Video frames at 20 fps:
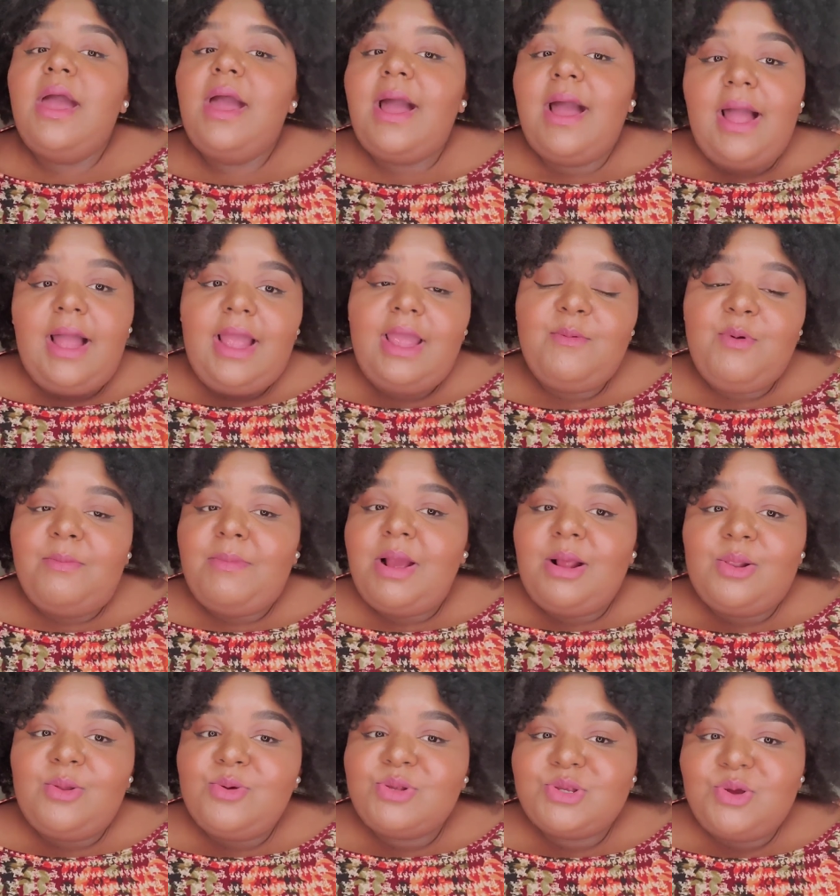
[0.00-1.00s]
I wear my
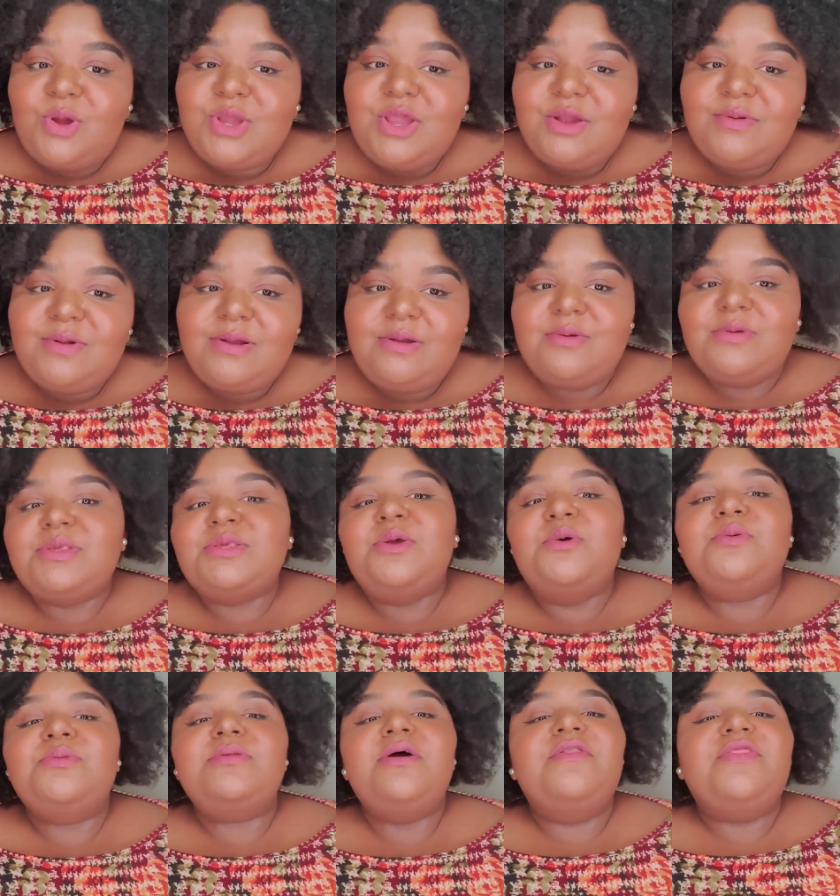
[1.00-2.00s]
clothes all year round,
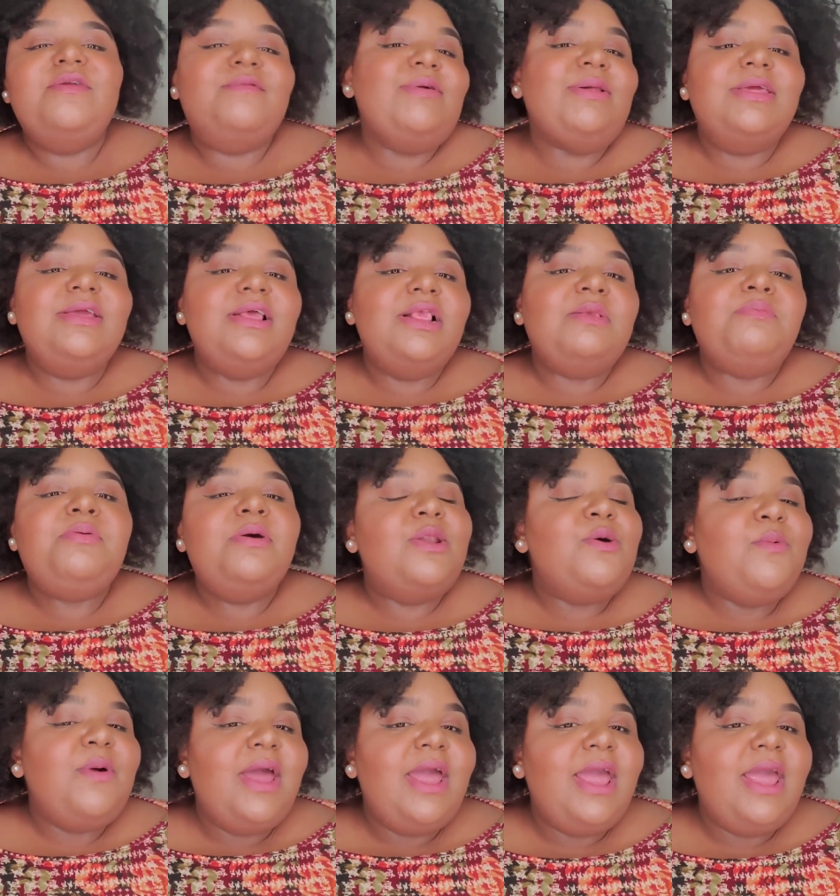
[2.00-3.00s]
so nothing really gets put
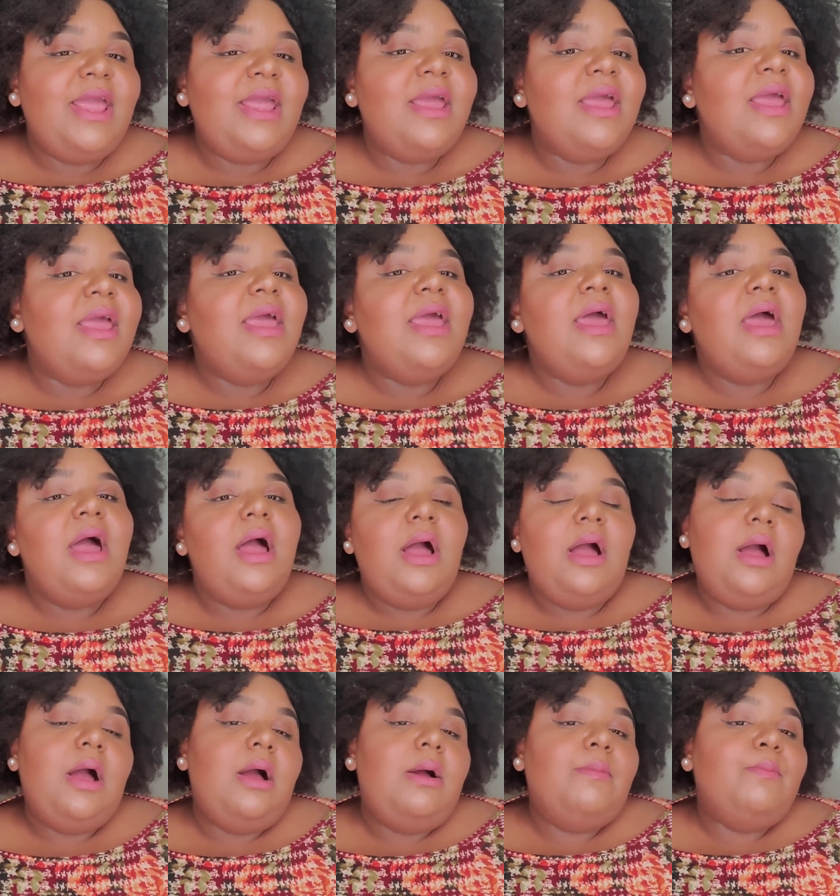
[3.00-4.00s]
away.
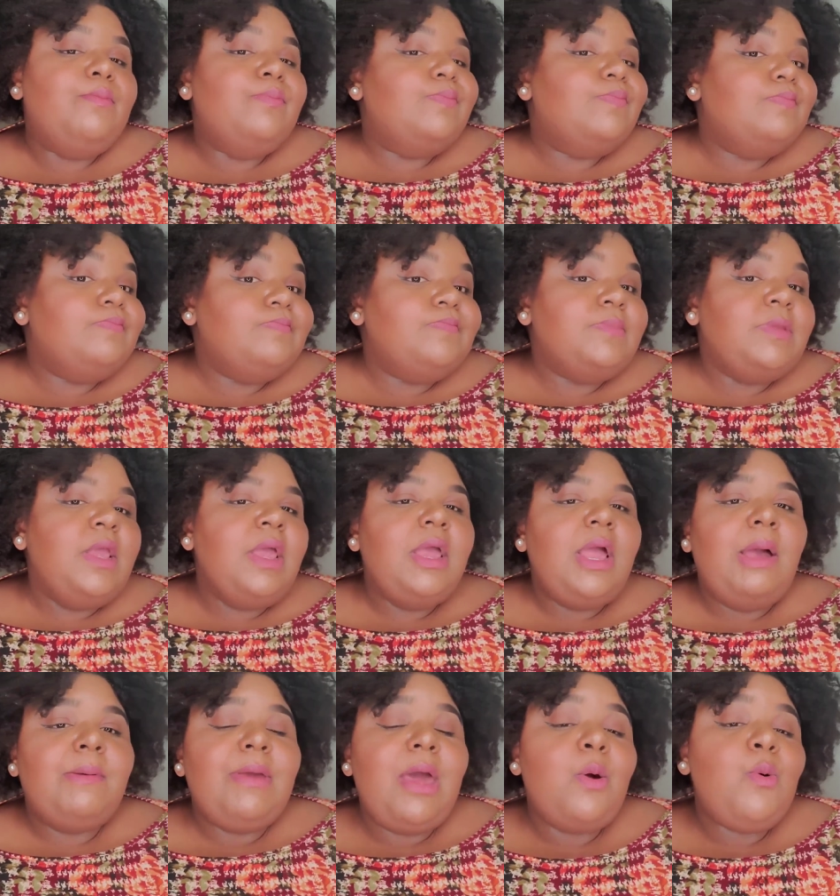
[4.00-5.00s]
Um,
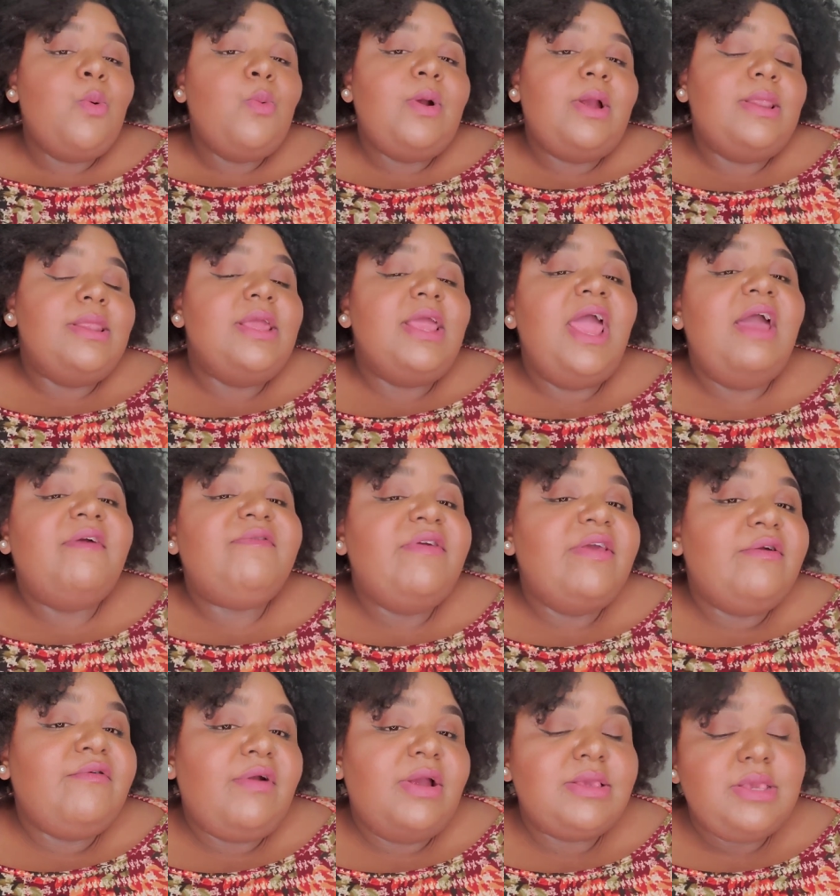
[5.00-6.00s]
I mean, I don't wear any heavy,
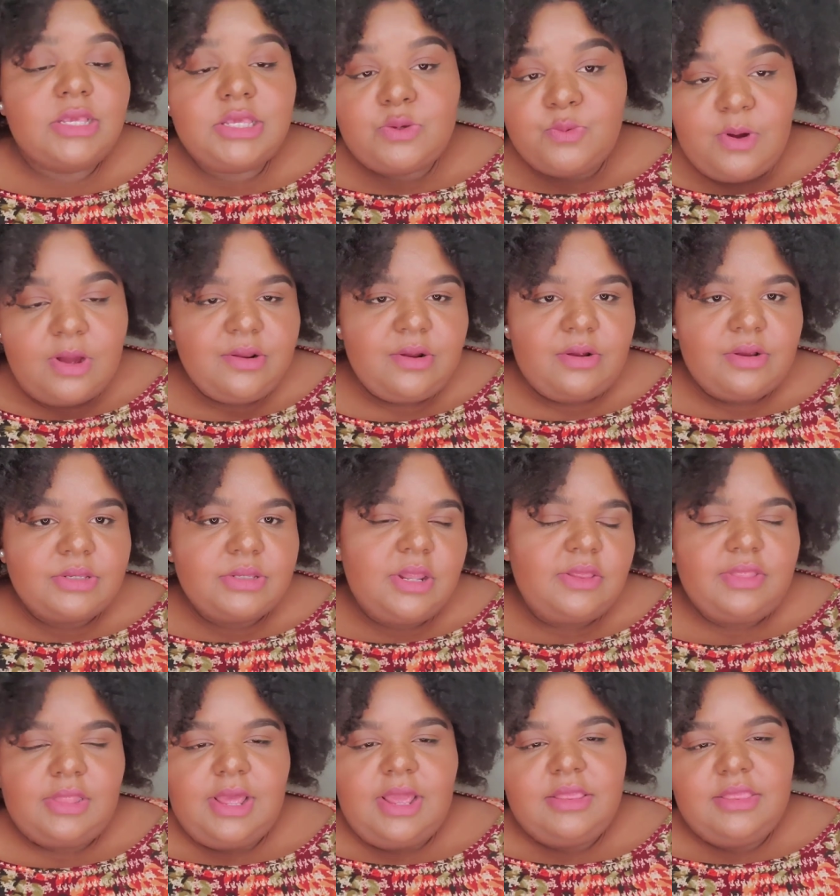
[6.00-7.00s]
crazy sweaters,
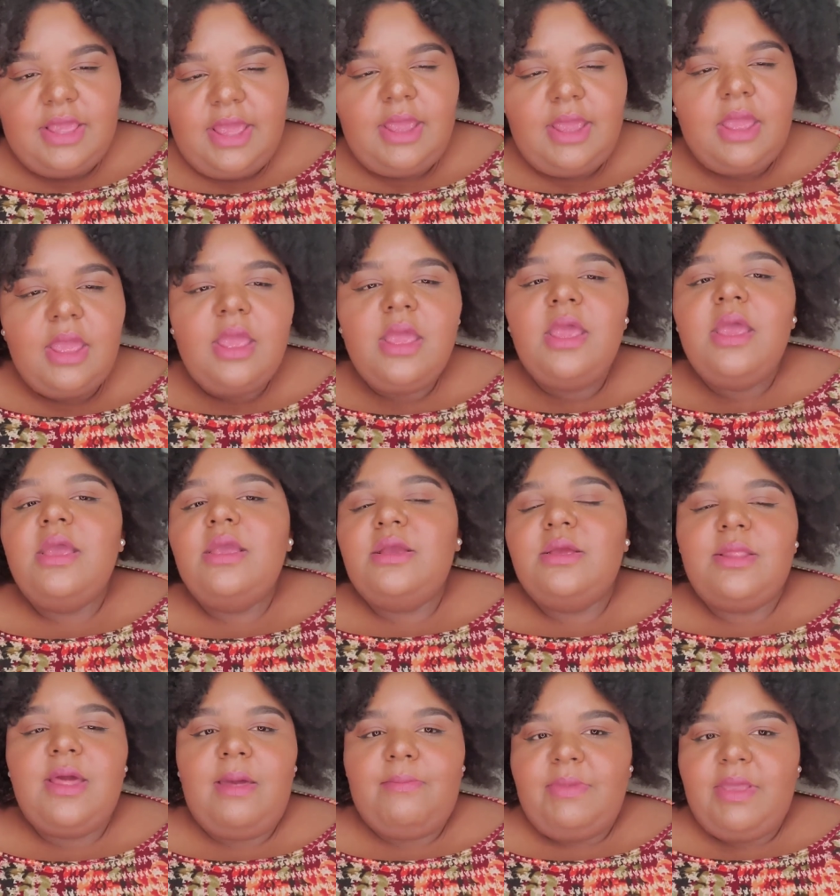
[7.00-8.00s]
nothing like that.
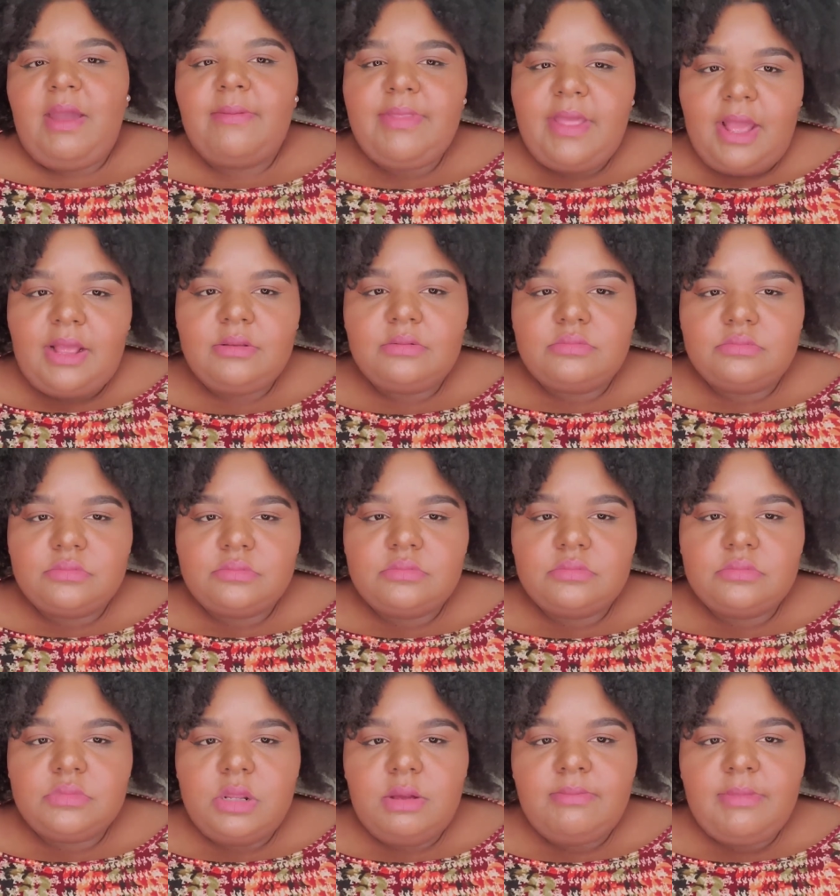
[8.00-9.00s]
You know what I mean? I'm not,
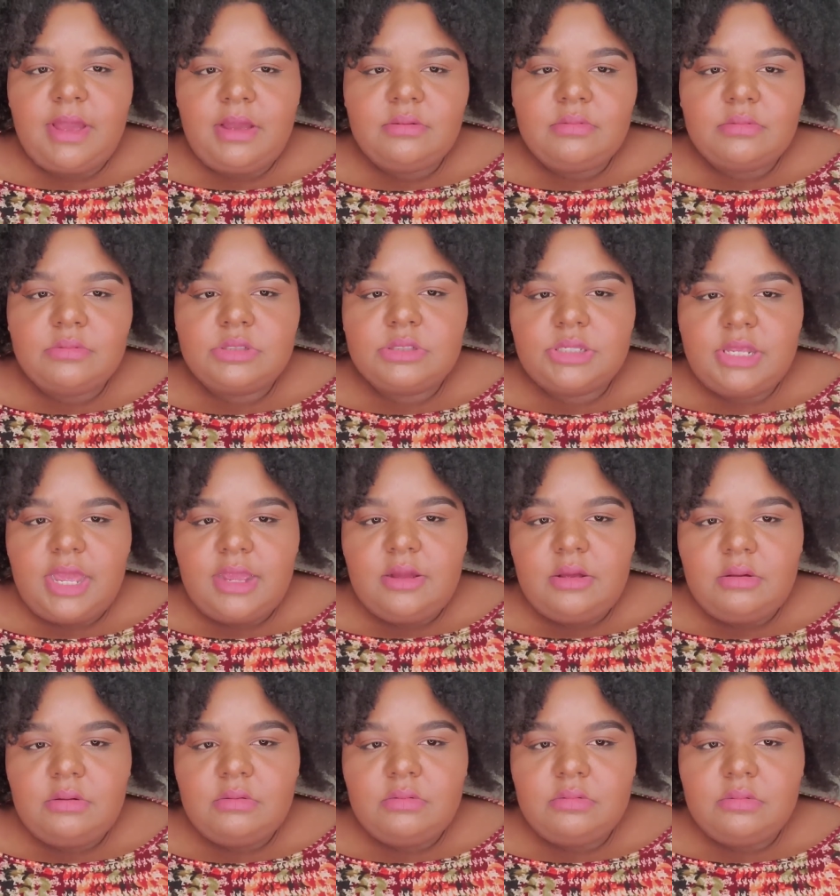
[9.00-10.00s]
I'm not
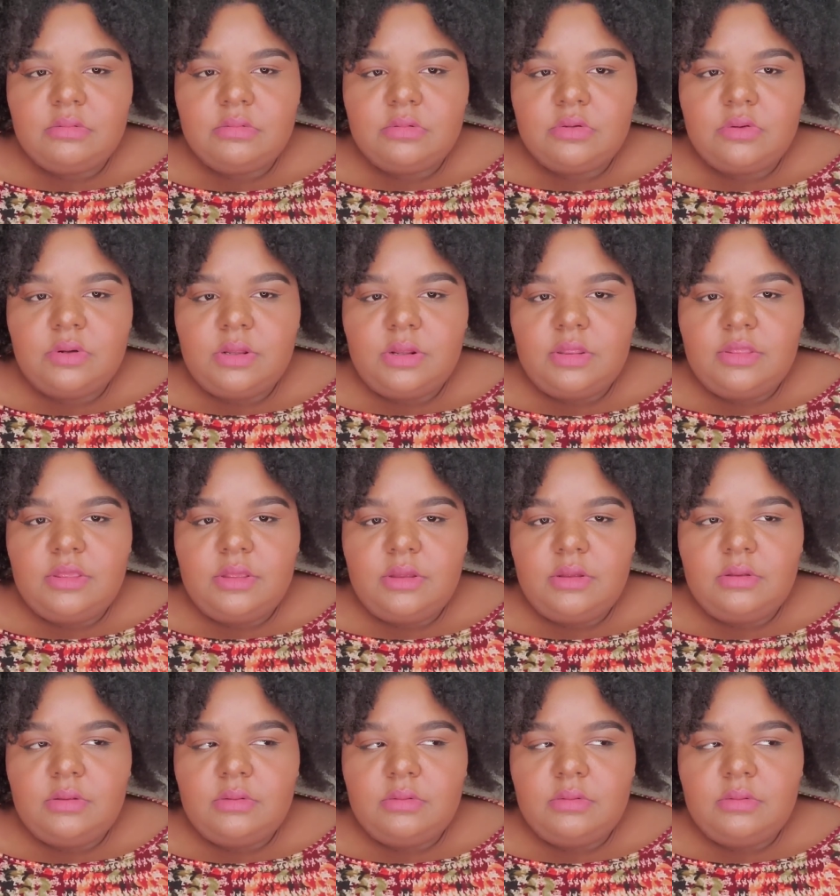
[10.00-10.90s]
psycho crazy.